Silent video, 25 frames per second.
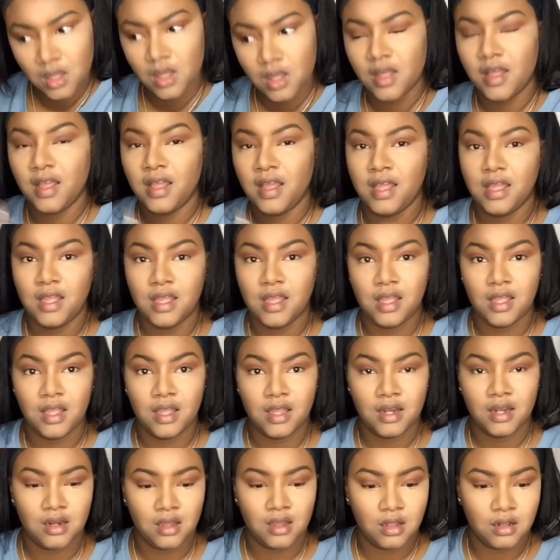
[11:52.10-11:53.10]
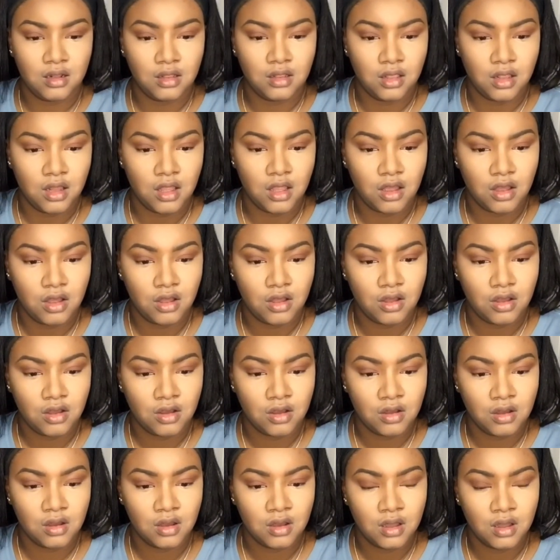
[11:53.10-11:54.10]
And
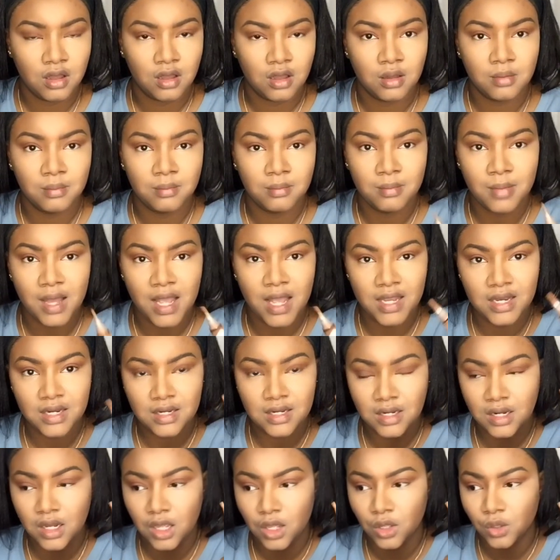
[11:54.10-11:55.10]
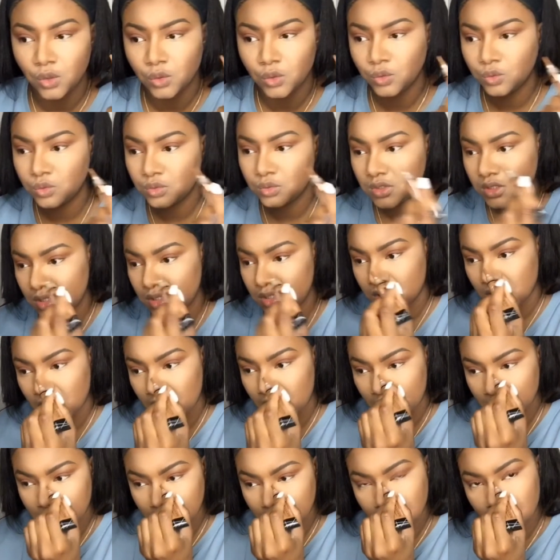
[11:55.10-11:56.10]
along my nose.
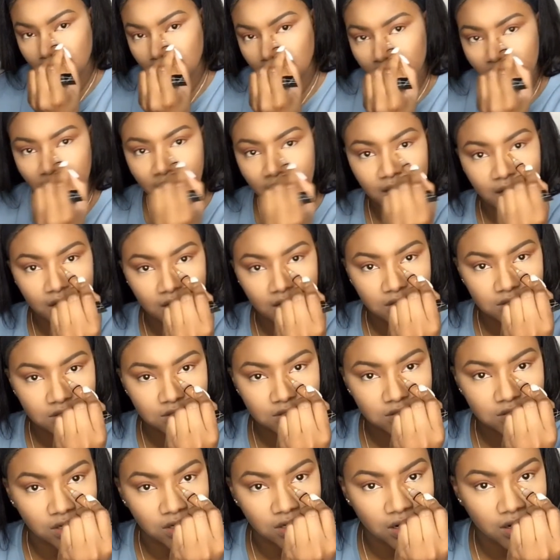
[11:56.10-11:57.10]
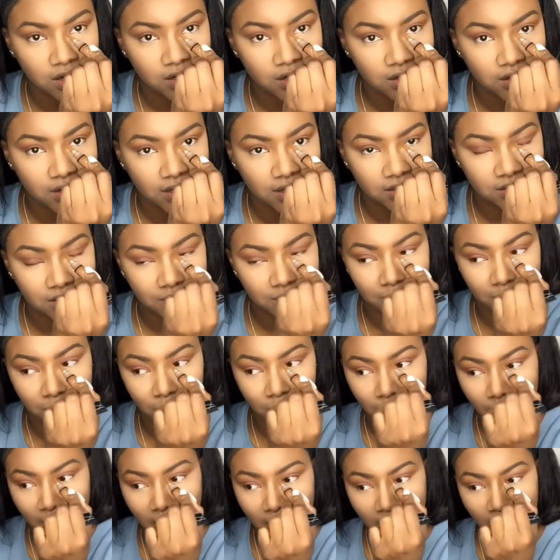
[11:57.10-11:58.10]
So I kind of start at the
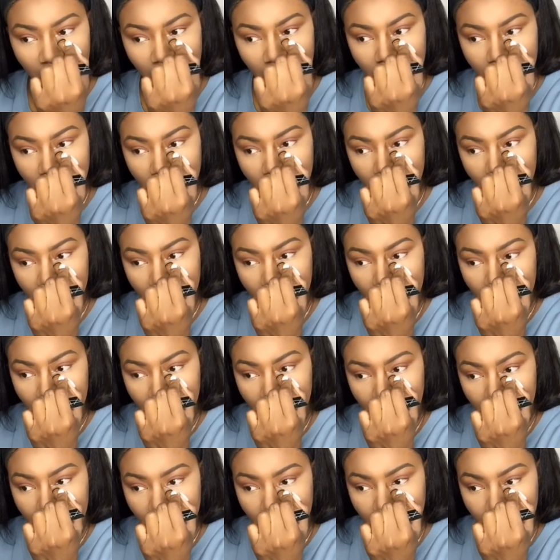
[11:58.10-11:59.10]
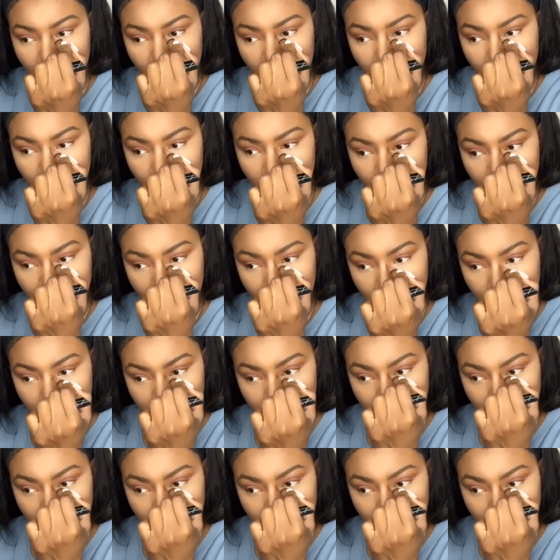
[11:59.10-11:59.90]
brow and bring it